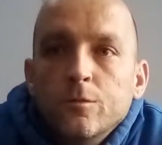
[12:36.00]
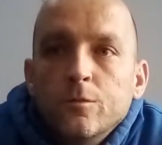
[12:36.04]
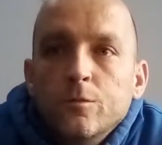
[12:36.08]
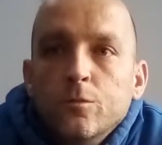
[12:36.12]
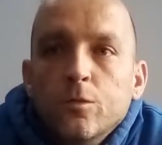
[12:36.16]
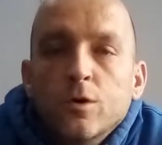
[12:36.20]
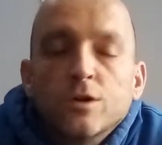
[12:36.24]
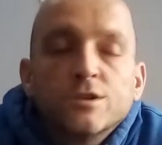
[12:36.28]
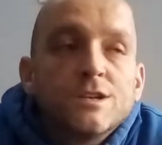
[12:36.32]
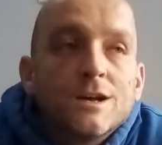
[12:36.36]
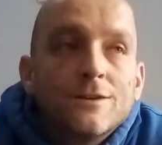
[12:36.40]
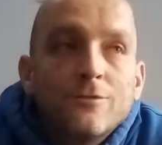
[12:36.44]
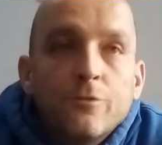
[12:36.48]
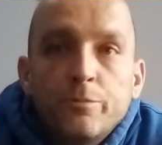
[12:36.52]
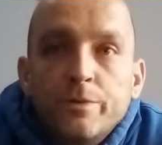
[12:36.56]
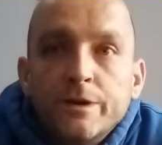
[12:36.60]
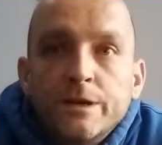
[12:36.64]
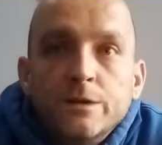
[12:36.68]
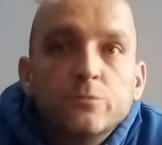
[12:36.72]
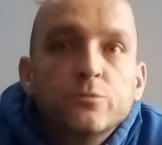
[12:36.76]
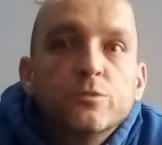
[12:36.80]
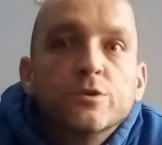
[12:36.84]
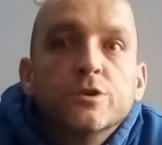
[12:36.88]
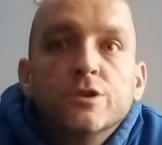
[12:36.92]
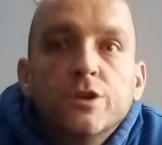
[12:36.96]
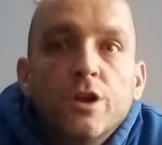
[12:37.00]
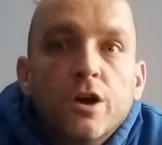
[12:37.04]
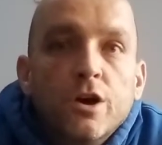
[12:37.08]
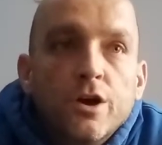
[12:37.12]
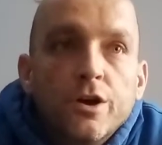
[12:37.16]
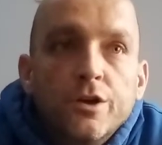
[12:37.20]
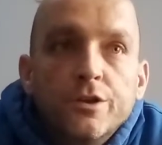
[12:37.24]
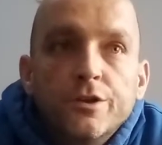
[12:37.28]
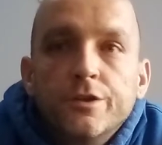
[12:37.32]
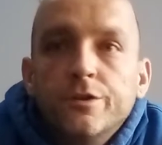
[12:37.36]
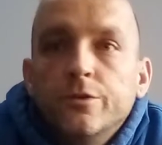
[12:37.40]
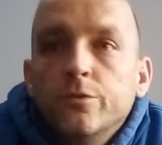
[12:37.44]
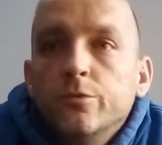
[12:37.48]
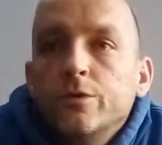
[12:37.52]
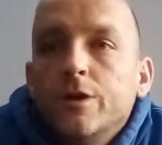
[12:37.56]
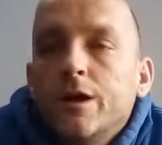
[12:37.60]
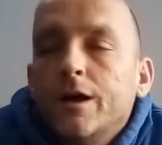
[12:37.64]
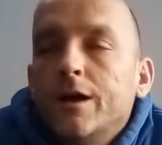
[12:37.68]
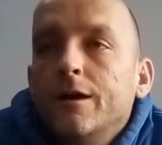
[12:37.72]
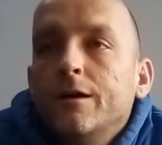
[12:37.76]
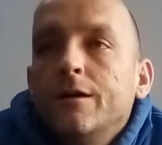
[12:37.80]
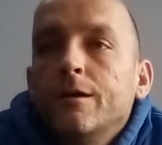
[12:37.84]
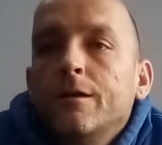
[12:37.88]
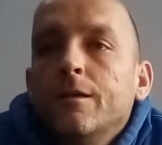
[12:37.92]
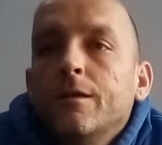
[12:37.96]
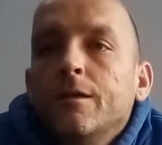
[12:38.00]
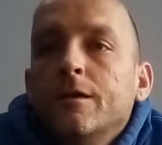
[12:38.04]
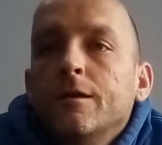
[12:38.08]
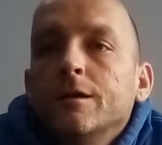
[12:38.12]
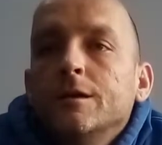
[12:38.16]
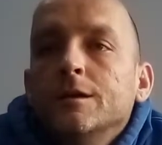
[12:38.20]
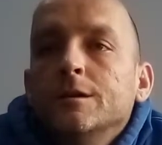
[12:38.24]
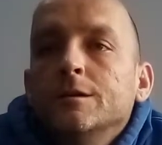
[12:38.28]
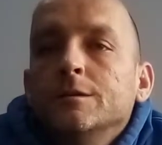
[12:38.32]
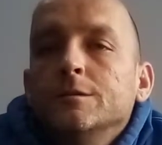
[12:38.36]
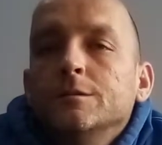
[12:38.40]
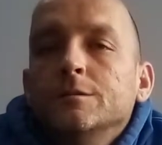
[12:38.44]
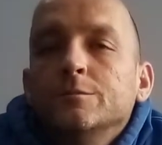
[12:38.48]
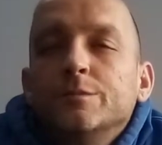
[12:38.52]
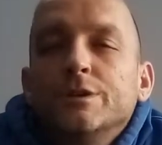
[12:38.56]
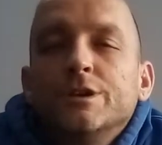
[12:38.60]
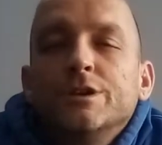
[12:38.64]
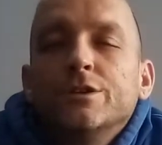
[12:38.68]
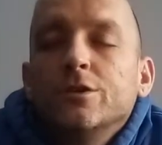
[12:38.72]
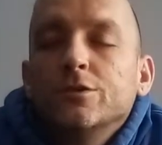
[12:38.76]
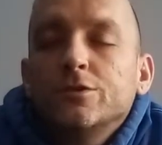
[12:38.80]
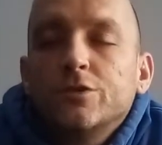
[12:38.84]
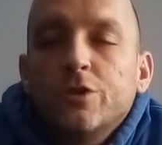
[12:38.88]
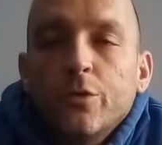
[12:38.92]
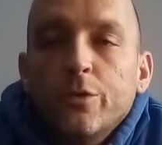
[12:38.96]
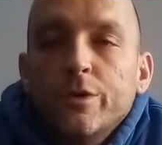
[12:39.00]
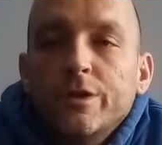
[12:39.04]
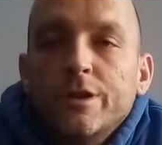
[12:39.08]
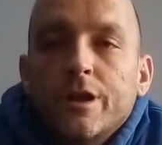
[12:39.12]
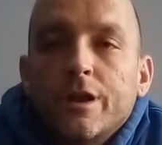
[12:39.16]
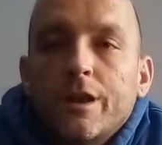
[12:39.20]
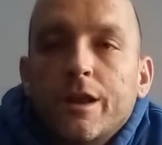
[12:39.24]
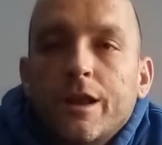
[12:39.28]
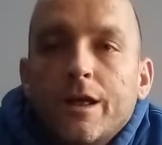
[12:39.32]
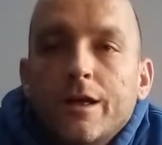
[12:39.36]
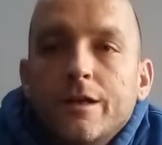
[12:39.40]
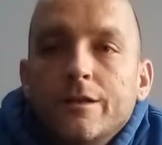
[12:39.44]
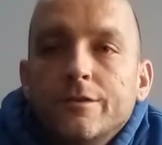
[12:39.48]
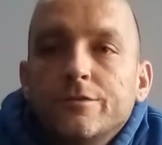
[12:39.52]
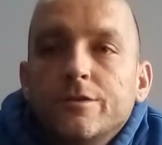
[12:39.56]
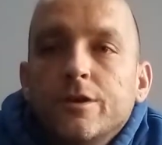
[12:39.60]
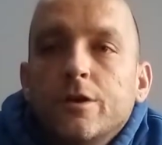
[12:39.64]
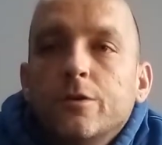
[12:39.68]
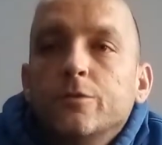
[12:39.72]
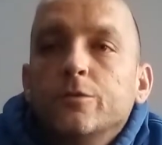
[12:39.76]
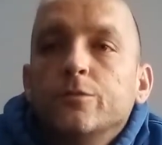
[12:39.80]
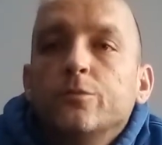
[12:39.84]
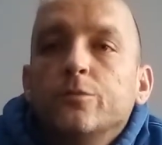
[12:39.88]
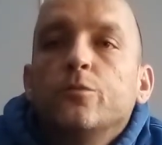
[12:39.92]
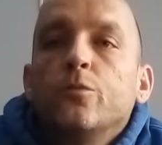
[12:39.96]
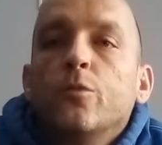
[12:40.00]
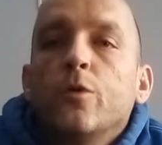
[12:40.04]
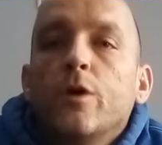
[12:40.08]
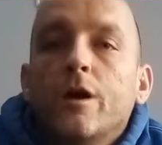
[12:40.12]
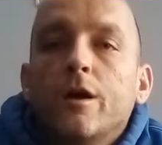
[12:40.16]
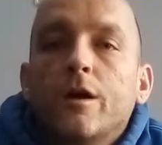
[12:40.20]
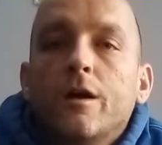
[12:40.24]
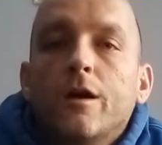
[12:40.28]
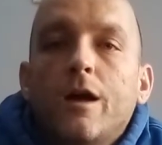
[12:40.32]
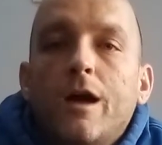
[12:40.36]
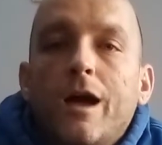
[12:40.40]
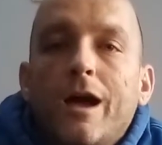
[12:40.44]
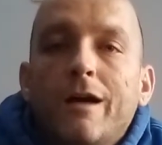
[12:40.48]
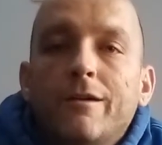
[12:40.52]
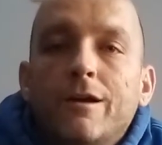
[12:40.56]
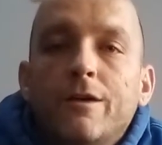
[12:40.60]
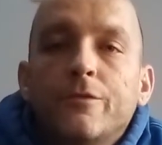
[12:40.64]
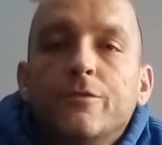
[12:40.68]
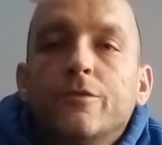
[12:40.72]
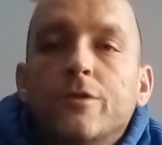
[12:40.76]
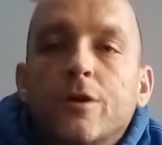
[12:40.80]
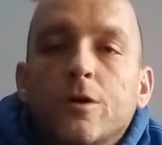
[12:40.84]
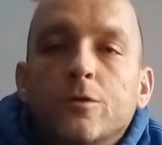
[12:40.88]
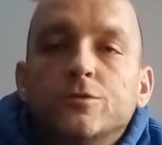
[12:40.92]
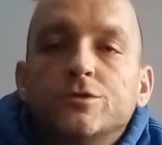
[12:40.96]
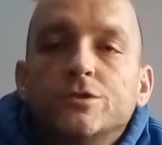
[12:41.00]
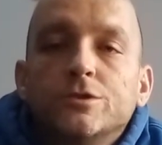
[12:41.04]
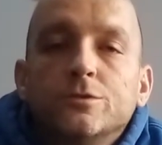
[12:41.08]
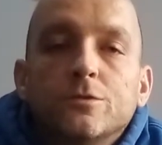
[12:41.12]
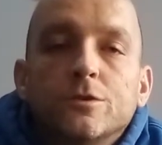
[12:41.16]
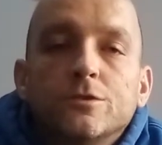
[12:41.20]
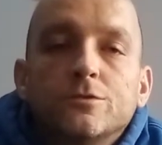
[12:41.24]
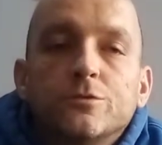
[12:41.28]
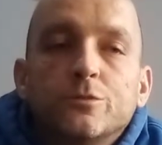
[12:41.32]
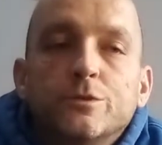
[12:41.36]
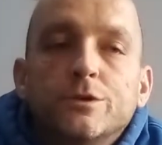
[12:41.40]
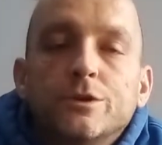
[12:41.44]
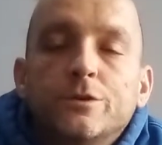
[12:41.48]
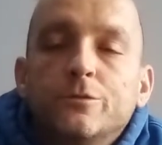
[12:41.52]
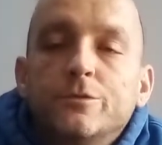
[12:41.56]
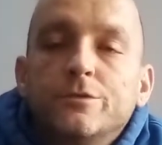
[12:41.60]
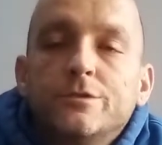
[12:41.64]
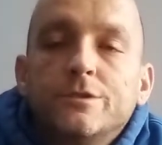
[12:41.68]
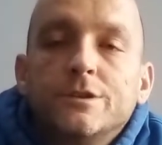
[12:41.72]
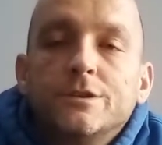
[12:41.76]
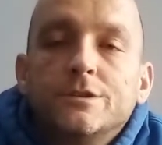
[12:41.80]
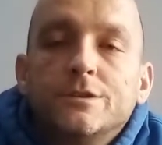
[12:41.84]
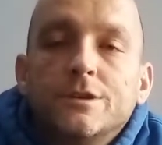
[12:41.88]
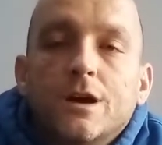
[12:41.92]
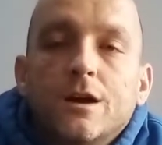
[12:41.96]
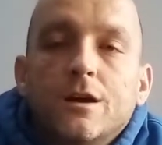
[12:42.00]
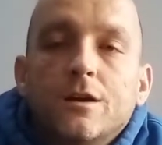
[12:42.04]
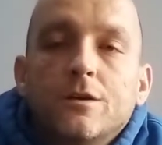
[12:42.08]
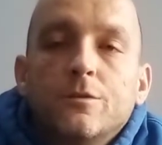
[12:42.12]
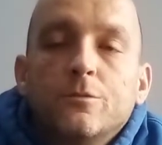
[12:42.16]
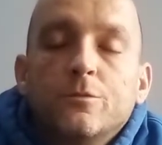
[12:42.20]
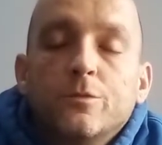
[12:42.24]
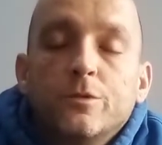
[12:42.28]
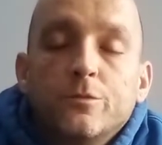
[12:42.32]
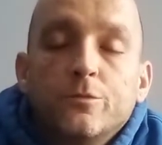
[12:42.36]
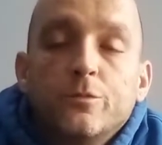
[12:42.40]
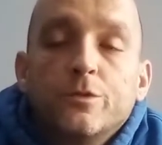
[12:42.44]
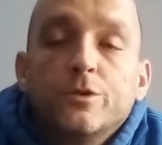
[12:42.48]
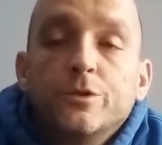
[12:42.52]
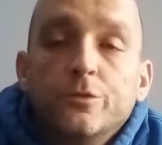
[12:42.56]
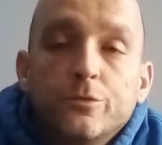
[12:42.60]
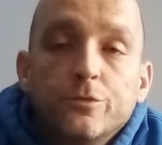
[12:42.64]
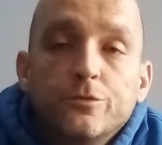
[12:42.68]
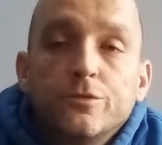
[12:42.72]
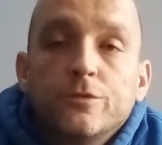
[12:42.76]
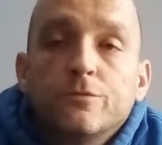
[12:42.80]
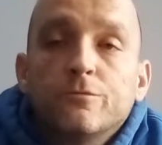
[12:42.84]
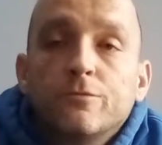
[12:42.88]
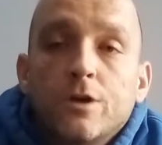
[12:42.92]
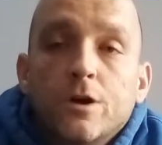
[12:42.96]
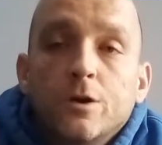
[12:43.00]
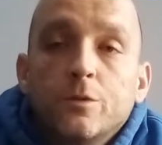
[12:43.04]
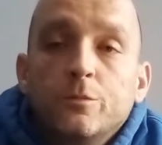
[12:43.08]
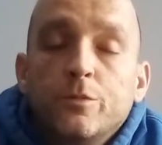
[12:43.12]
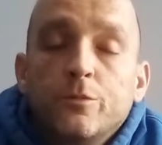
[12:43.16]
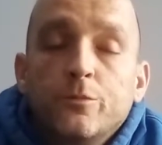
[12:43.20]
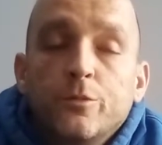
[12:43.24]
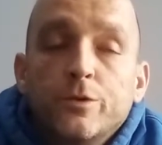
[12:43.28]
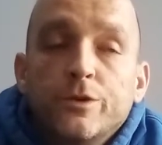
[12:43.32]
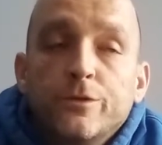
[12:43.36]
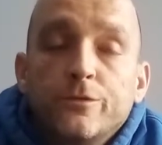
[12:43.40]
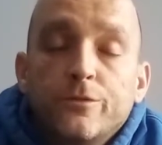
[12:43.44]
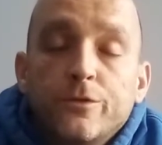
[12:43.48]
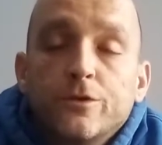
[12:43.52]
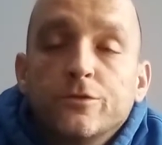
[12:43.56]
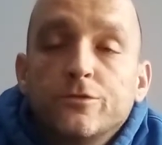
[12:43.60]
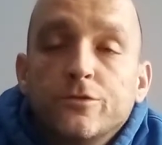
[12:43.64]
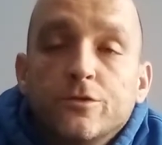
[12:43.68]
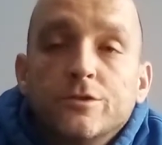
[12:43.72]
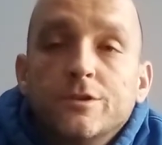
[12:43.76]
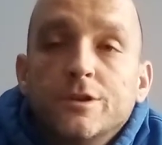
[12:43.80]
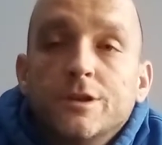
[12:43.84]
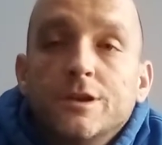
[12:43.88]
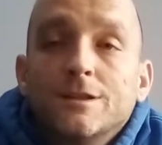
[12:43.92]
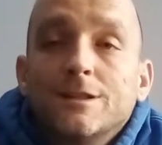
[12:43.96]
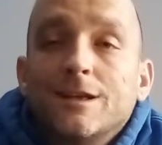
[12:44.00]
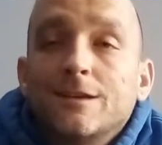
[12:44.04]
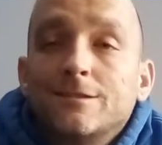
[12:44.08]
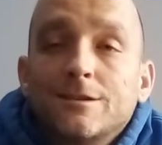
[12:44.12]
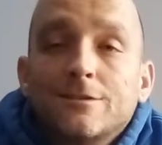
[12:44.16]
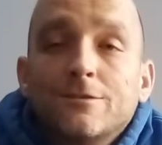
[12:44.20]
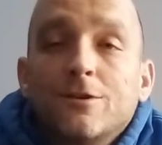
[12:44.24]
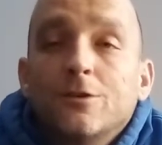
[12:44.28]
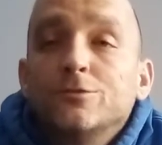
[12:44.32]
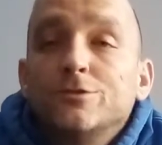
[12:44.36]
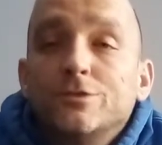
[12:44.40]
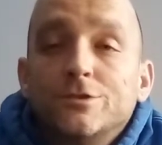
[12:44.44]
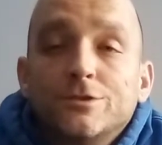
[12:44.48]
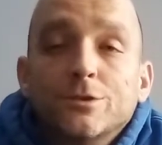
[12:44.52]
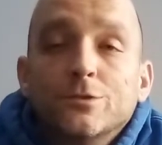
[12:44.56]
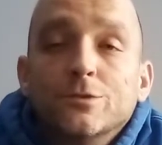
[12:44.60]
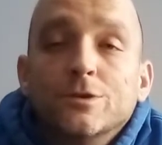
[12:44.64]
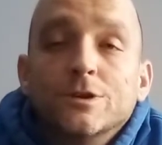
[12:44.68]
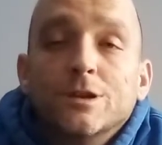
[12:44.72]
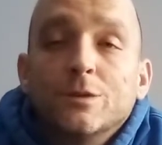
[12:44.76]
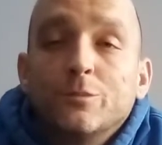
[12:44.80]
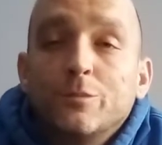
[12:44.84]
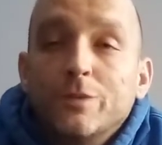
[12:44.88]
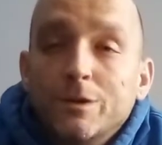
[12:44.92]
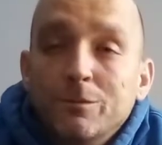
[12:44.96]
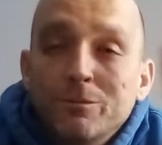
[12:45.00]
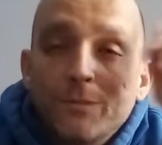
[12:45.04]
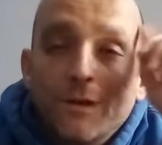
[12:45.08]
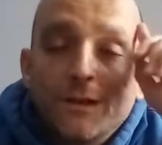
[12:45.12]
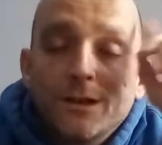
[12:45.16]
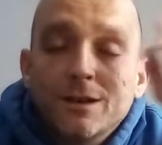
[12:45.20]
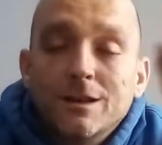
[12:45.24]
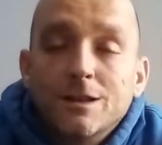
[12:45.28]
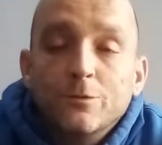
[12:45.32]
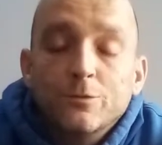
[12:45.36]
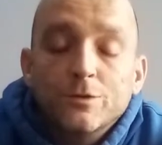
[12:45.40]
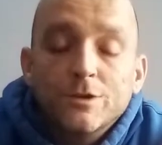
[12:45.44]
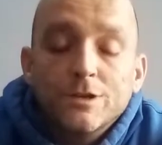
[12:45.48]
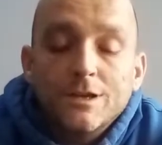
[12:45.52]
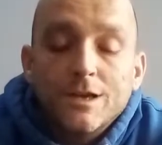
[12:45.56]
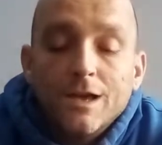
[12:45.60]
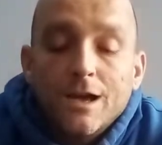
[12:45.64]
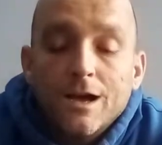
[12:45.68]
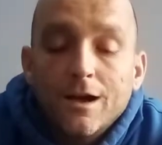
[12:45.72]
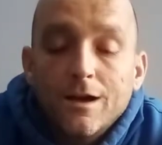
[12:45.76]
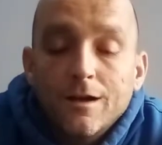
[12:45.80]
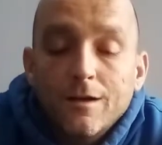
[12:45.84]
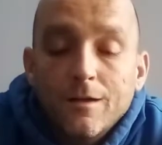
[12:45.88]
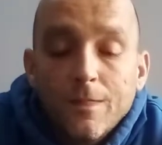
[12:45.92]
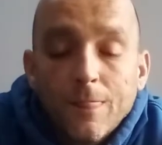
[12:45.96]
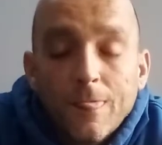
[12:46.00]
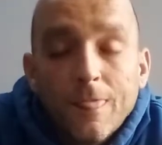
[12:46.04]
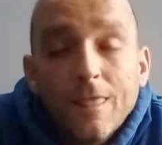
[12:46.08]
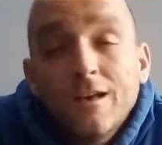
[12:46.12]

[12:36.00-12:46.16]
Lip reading: watch other people and learn and all that. But you're not doing none of that. So however old you was when you was in jail, when you was on road, but when you first got nicked, that's how old you're still going to be mentally when you get out.